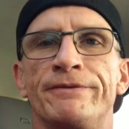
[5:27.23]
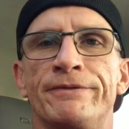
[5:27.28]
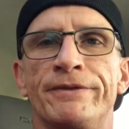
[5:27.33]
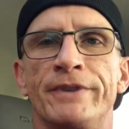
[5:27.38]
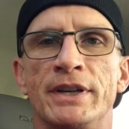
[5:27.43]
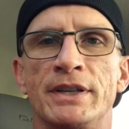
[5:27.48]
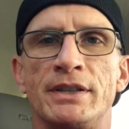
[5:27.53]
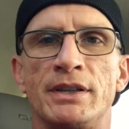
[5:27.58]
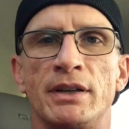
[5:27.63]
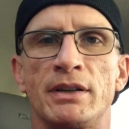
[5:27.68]

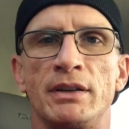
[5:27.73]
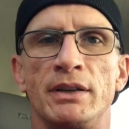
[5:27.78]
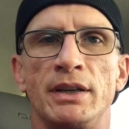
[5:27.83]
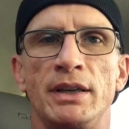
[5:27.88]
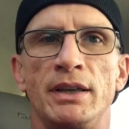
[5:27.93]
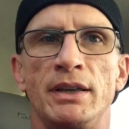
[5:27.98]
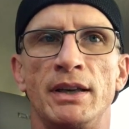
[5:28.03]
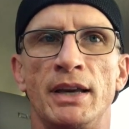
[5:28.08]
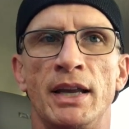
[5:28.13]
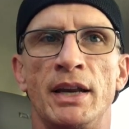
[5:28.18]

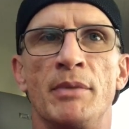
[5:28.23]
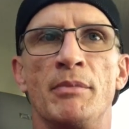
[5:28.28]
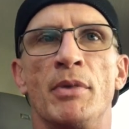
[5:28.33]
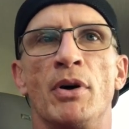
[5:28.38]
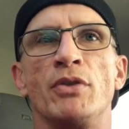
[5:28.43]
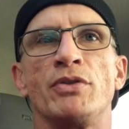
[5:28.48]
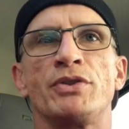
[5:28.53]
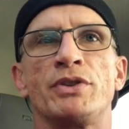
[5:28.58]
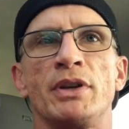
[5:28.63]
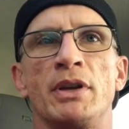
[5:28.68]
physically and
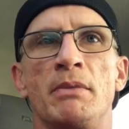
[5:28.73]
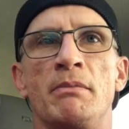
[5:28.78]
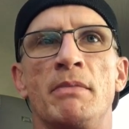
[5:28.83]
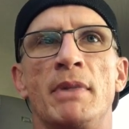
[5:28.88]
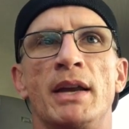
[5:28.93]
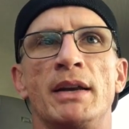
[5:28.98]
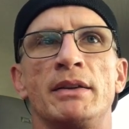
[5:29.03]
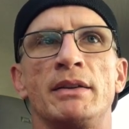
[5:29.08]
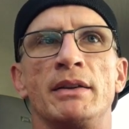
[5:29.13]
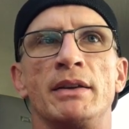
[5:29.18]
emotionally and
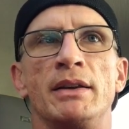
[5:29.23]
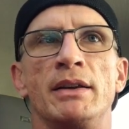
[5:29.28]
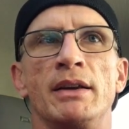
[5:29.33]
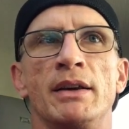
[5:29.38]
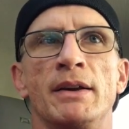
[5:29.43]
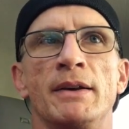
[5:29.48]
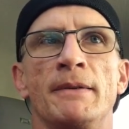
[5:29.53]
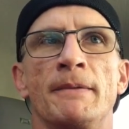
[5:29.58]
mentally,